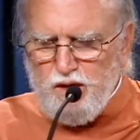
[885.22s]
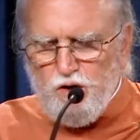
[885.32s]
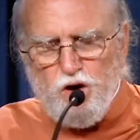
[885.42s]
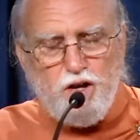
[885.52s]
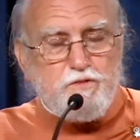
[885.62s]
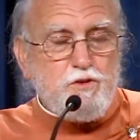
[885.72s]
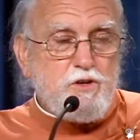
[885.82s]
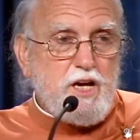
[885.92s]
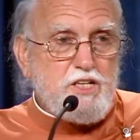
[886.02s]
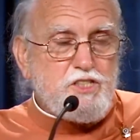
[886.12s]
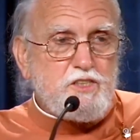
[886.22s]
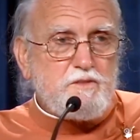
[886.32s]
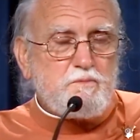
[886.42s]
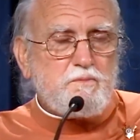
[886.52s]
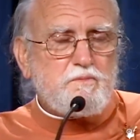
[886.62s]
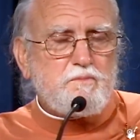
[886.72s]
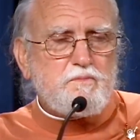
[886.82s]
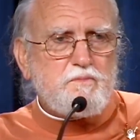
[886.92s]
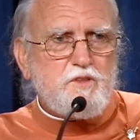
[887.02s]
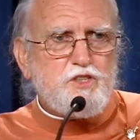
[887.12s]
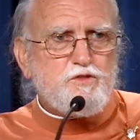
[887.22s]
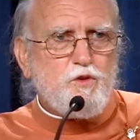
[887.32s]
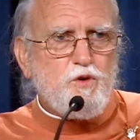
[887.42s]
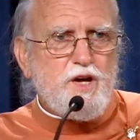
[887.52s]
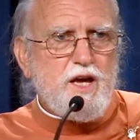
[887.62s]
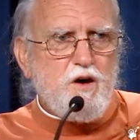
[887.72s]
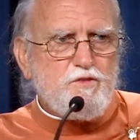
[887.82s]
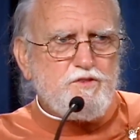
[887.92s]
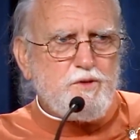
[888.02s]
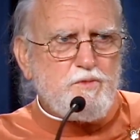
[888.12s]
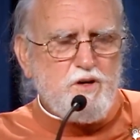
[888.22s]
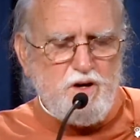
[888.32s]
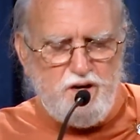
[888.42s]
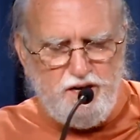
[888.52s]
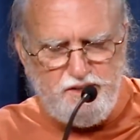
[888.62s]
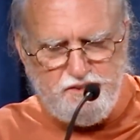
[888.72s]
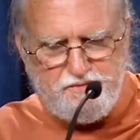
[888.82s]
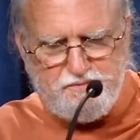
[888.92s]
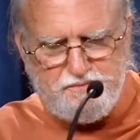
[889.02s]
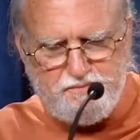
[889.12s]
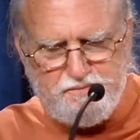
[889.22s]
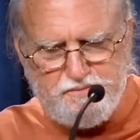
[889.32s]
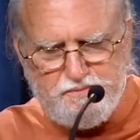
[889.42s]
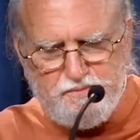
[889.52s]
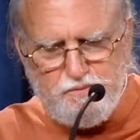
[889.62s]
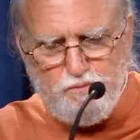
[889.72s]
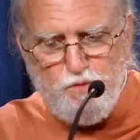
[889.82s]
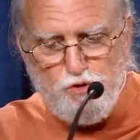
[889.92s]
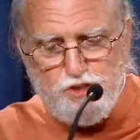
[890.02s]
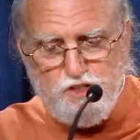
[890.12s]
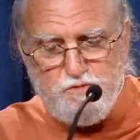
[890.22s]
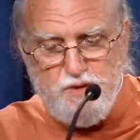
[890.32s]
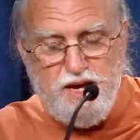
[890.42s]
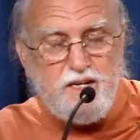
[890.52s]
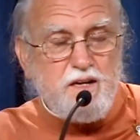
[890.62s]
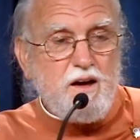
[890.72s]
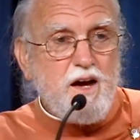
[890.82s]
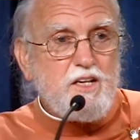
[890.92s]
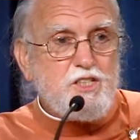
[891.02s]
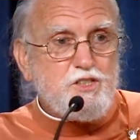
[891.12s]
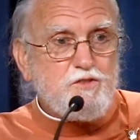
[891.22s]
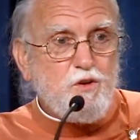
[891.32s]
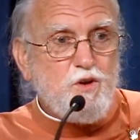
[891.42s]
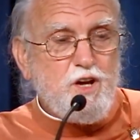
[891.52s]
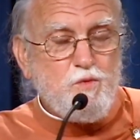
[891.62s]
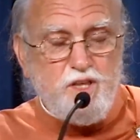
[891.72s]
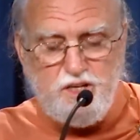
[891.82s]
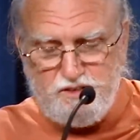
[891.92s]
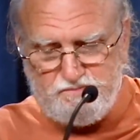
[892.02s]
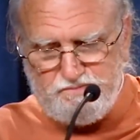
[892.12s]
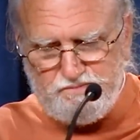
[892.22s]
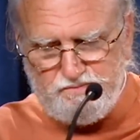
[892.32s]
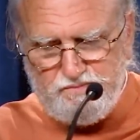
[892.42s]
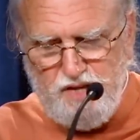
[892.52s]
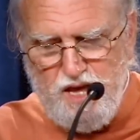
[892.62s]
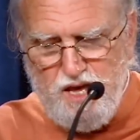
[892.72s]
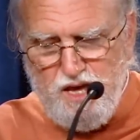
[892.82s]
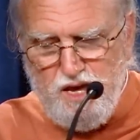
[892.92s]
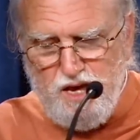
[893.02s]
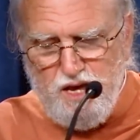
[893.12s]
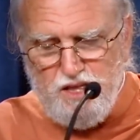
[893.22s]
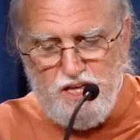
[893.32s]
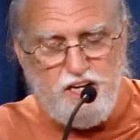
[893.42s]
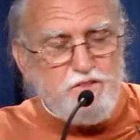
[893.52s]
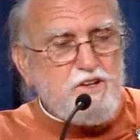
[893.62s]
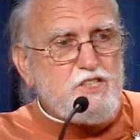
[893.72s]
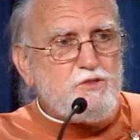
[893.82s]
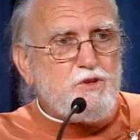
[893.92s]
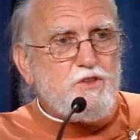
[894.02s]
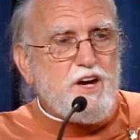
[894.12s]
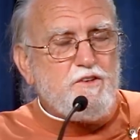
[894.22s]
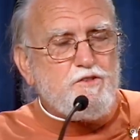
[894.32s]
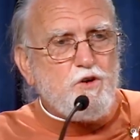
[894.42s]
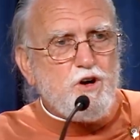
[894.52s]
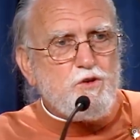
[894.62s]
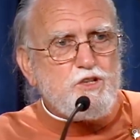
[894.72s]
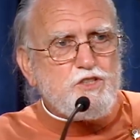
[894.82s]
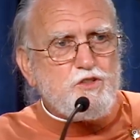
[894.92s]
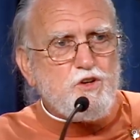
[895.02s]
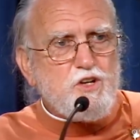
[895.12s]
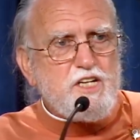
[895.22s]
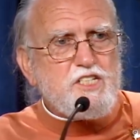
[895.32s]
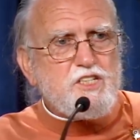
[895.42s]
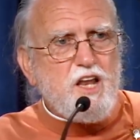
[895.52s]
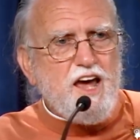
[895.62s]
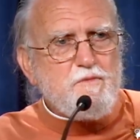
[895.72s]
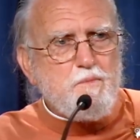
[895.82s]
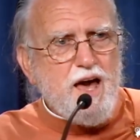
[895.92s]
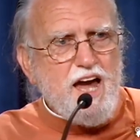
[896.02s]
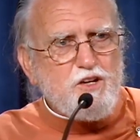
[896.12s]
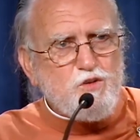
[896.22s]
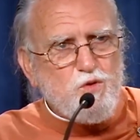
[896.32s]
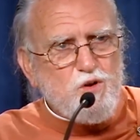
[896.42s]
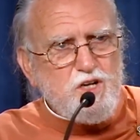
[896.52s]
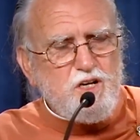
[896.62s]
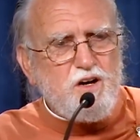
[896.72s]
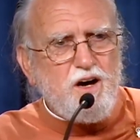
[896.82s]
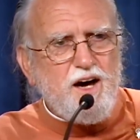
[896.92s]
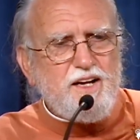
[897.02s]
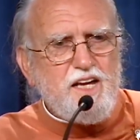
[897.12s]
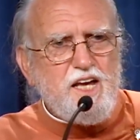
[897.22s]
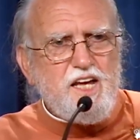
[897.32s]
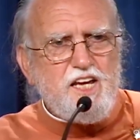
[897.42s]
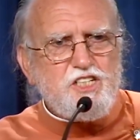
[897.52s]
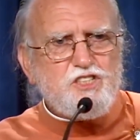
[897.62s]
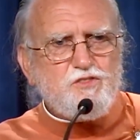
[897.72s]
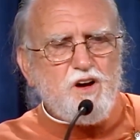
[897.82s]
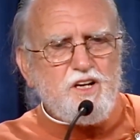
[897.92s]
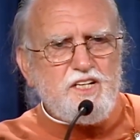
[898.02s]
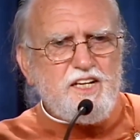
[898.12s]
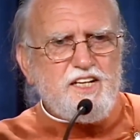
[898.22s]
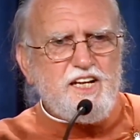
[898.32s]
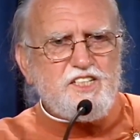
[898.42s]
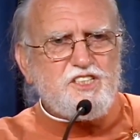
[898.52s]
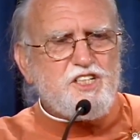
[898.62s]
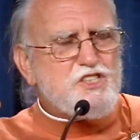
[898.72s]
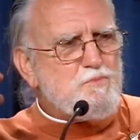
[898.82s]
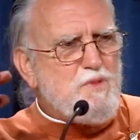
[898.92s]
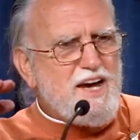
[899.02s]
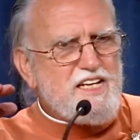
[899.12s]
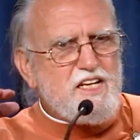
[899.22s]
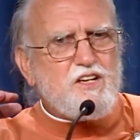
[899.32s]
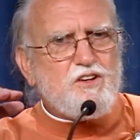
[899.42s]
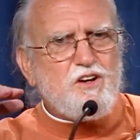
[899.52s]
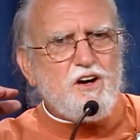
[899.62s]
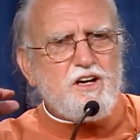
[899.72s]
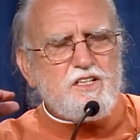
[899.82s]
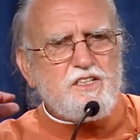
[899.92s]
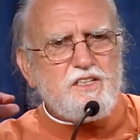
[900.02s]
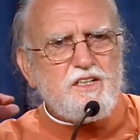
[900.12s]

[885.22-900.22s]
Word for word: All of creation is flowing out from God. Most of mankind is flowing with it. The individual, therefore, who has turned his life back toward God is struggling against this mighty current